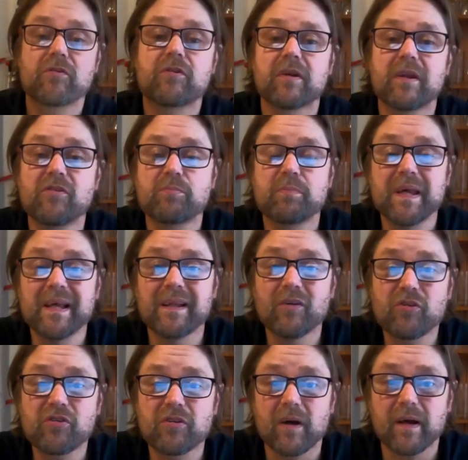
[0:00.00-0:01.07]
So this beer
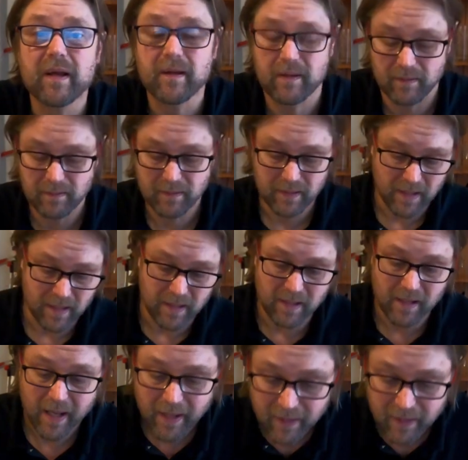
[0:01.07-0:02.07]
looks like, uh,